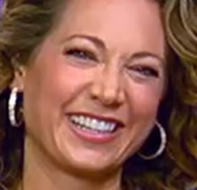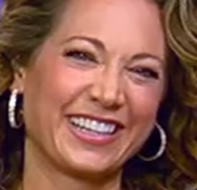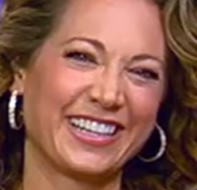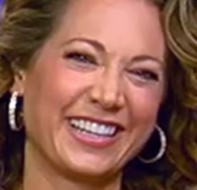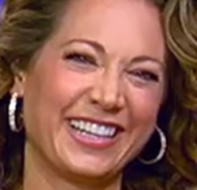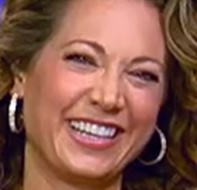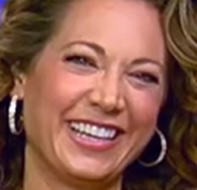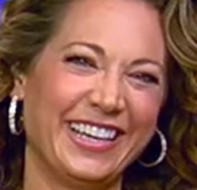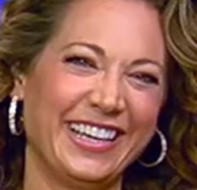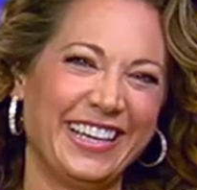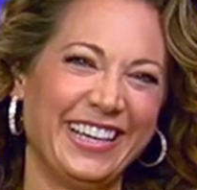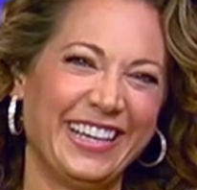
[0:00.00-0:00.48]

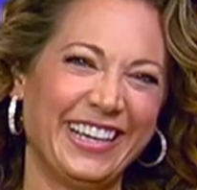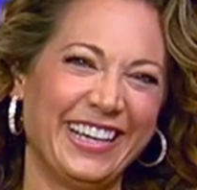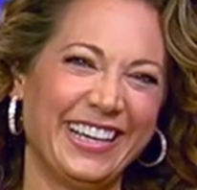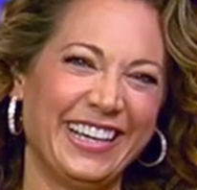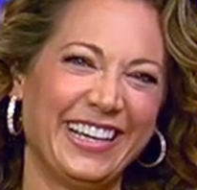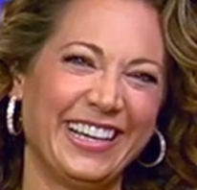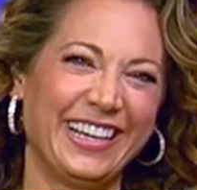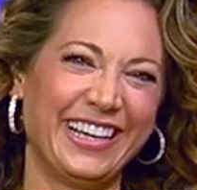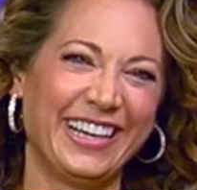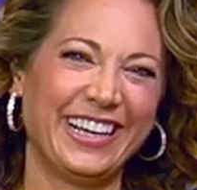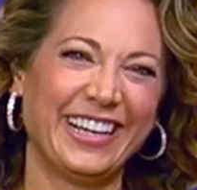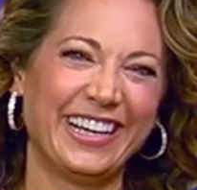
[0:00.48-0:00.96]
Ginger,
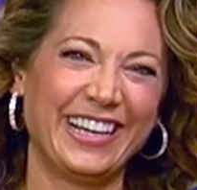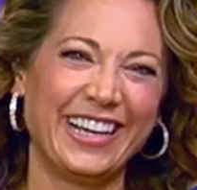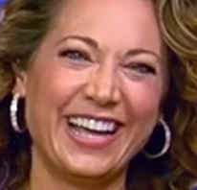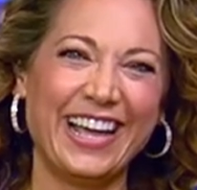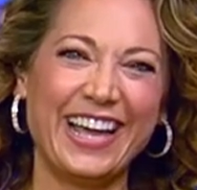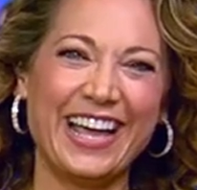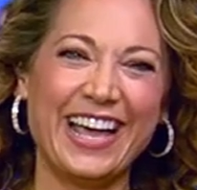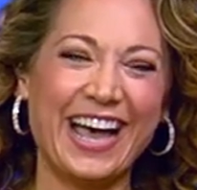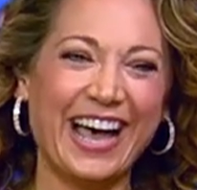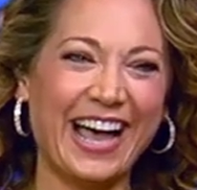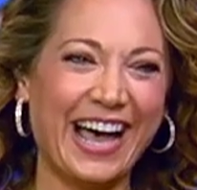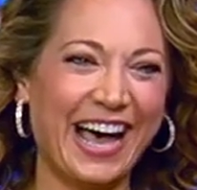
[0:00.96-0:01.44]
save me
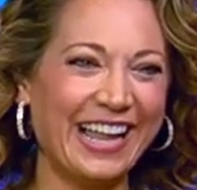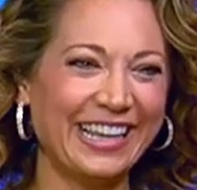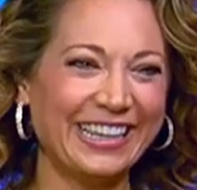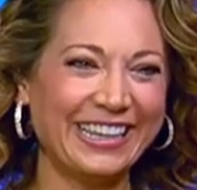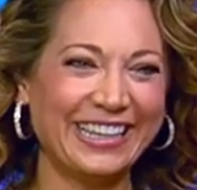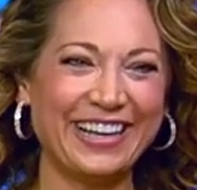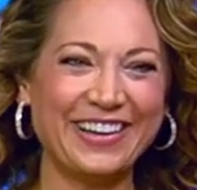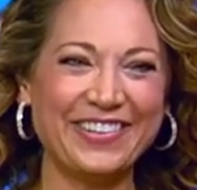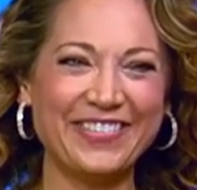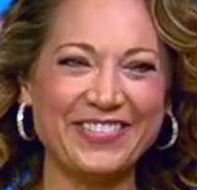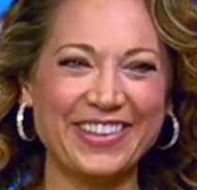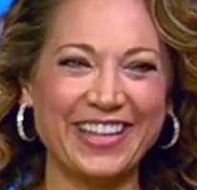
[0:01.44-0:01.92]
I
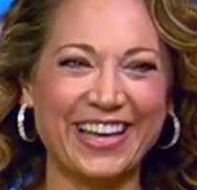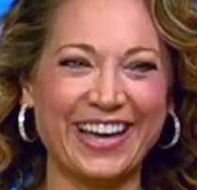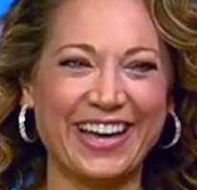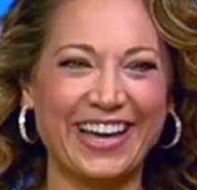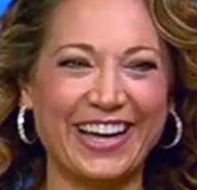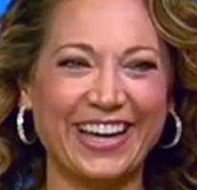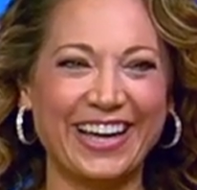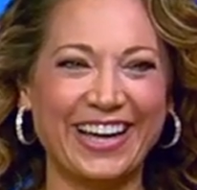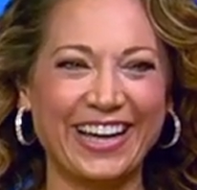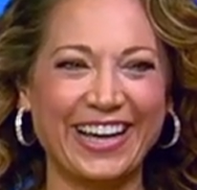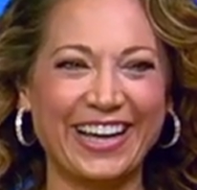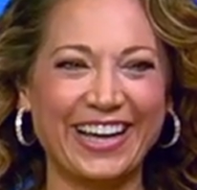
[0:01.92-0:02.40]
from
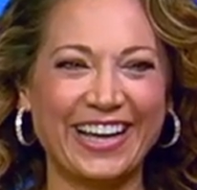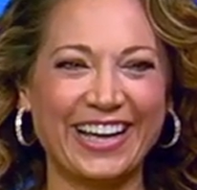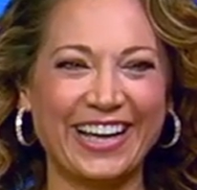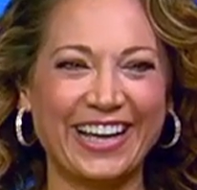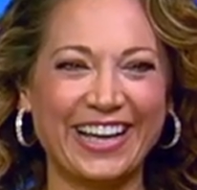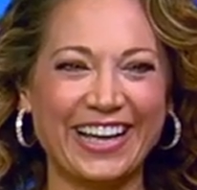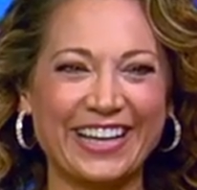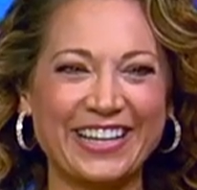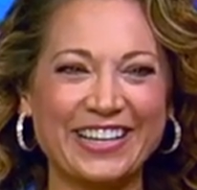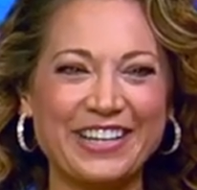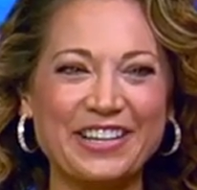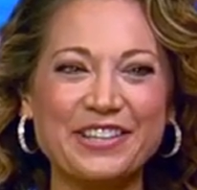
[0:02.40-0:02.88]
myself. That
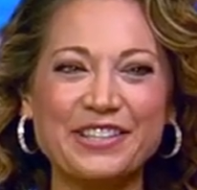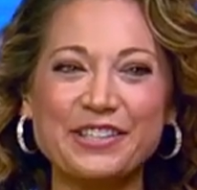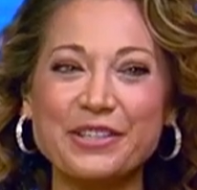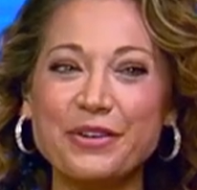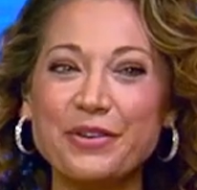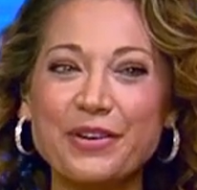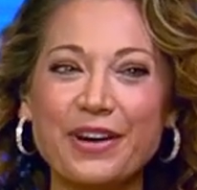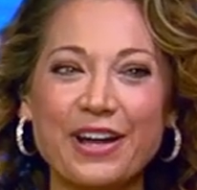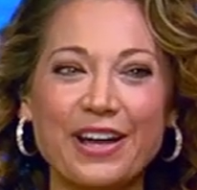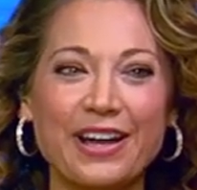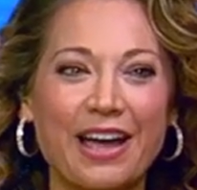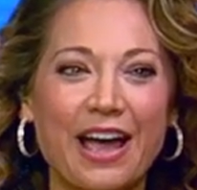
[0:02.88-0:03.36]
it's
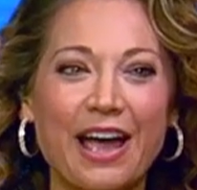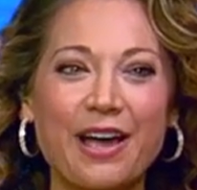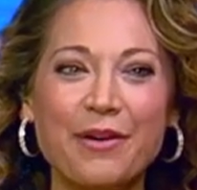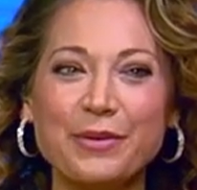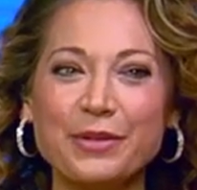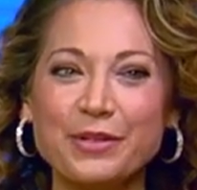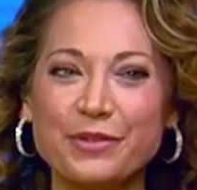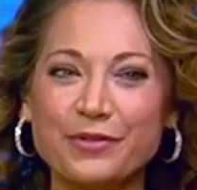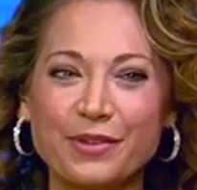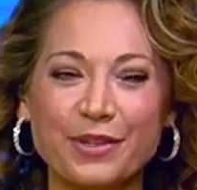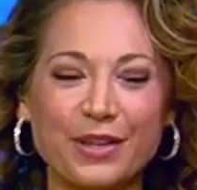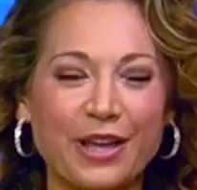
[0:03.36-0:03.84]
all right. I
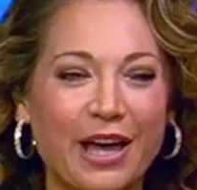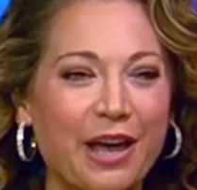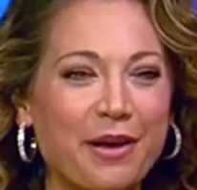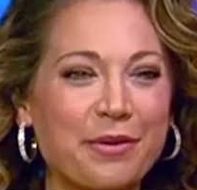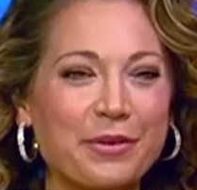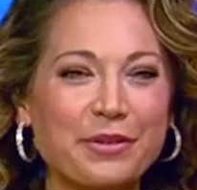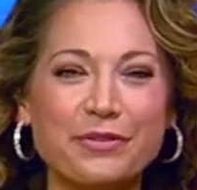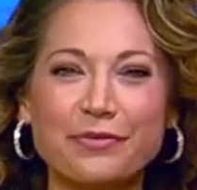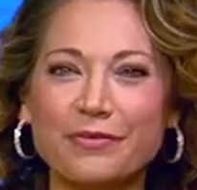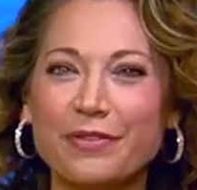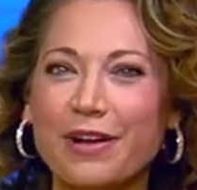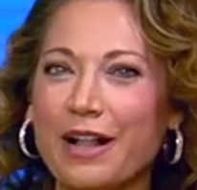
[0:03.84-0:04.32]
was
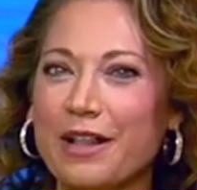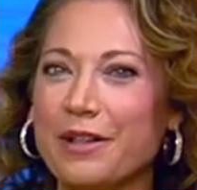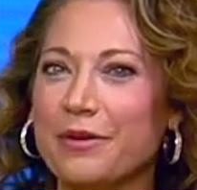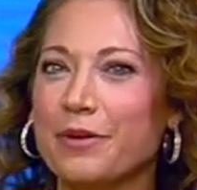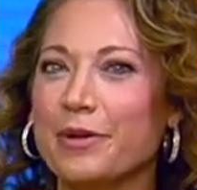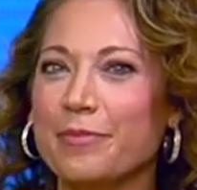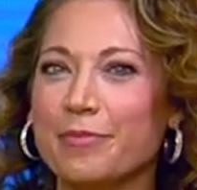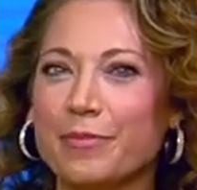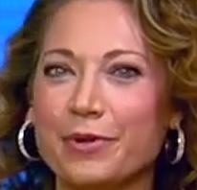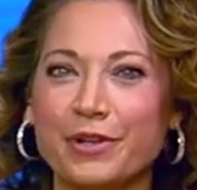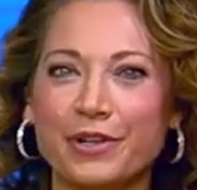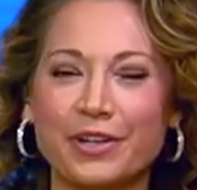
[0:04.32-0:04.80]
I was
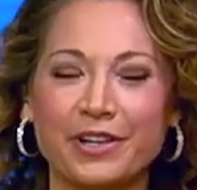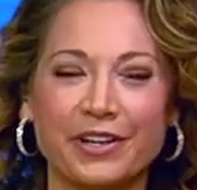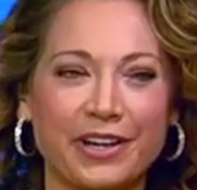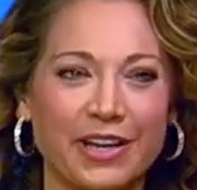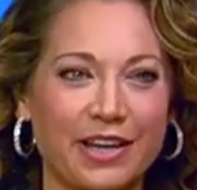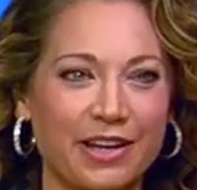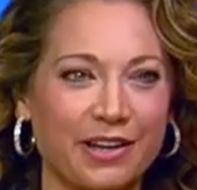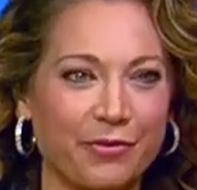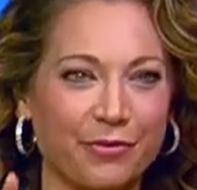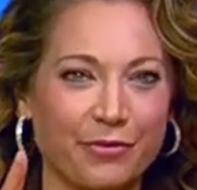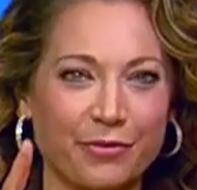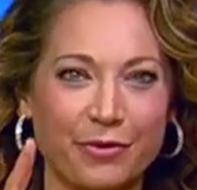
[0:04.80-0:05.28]
following
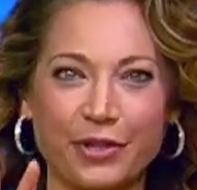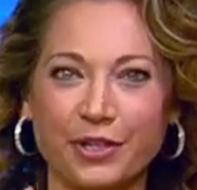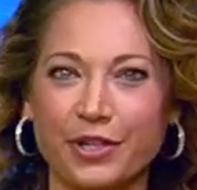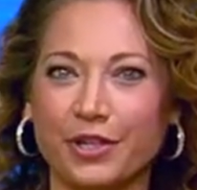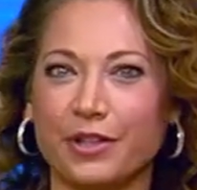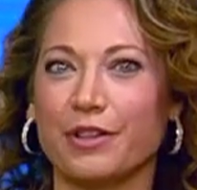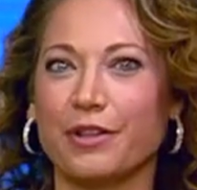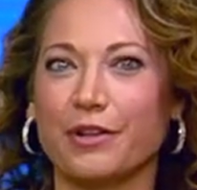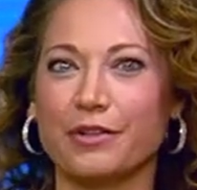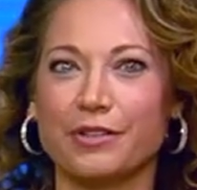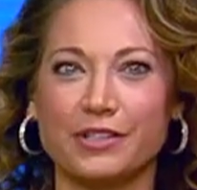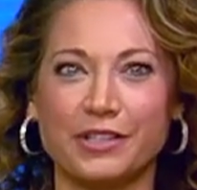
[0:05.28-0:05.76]
Boogergate
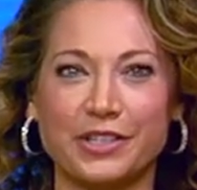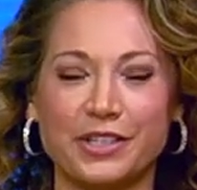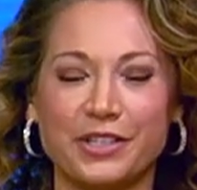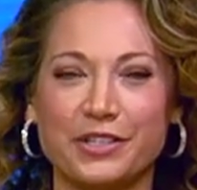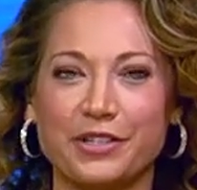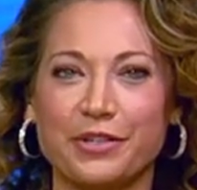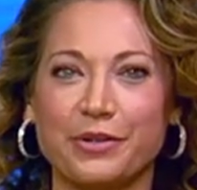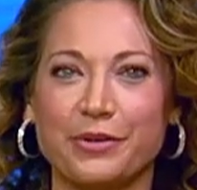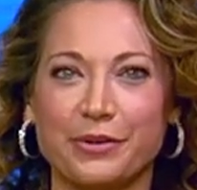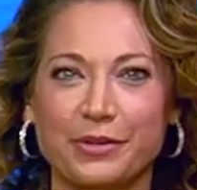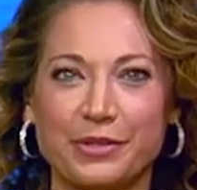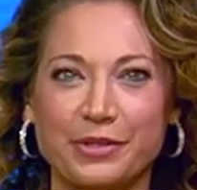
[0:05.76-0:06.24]
really closely
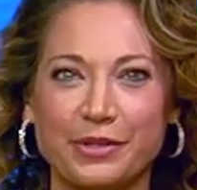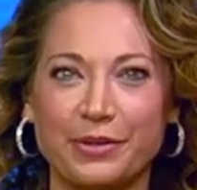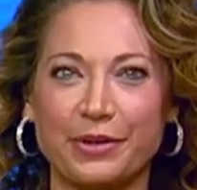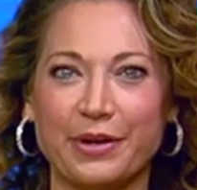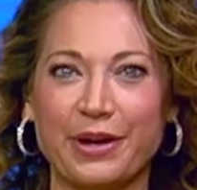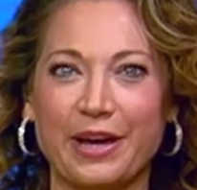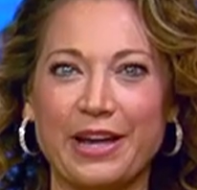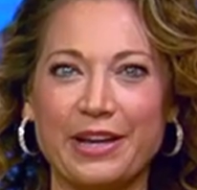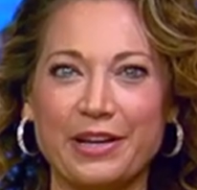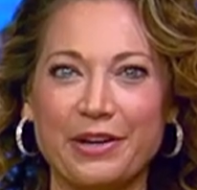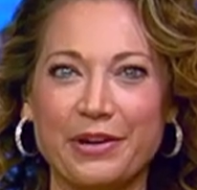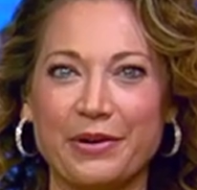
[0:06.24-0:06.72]
too, so
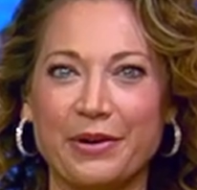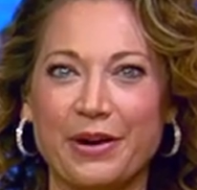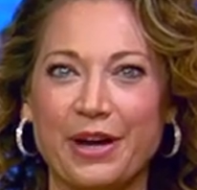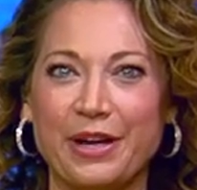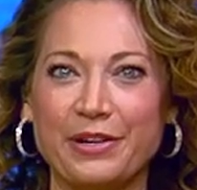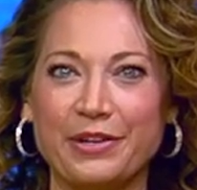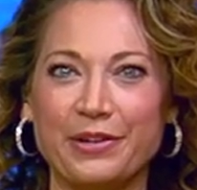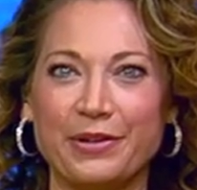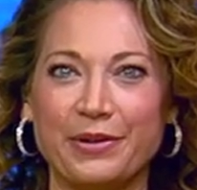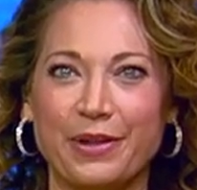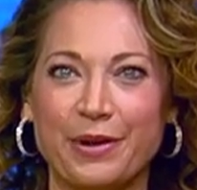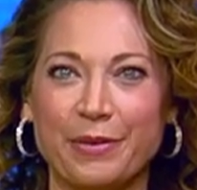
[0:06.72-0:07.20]
I know
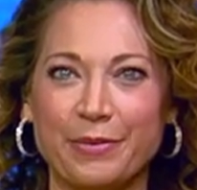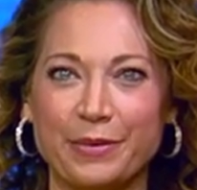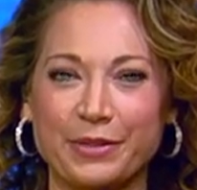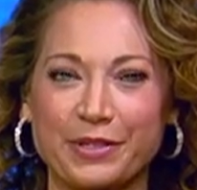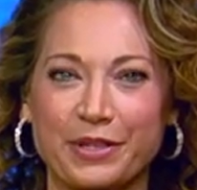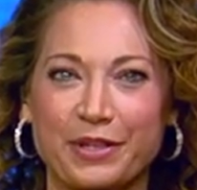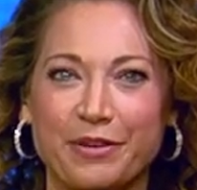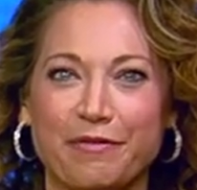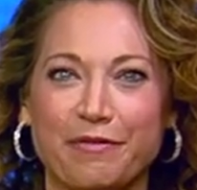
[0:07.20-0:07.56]
I know that was